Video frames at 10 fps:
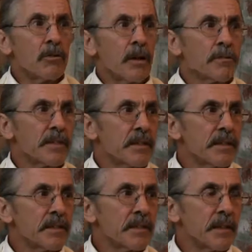comes to
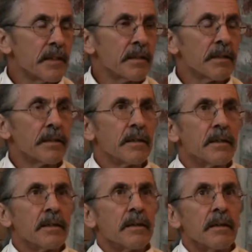this state.
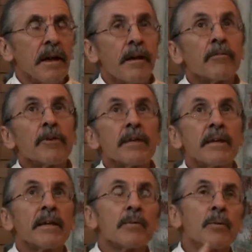
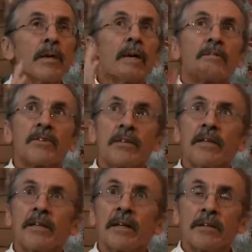Everything we have
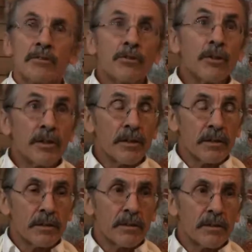seen as good,
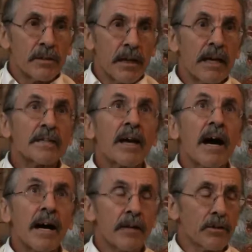as
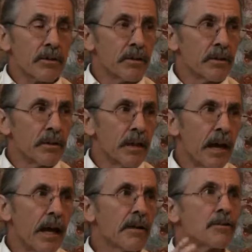higher,
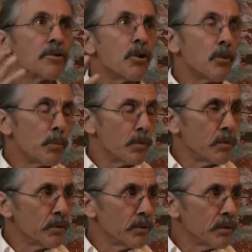as noble,
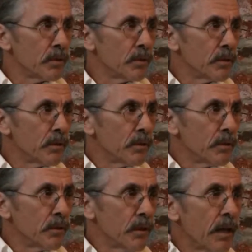
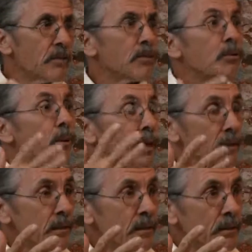as great,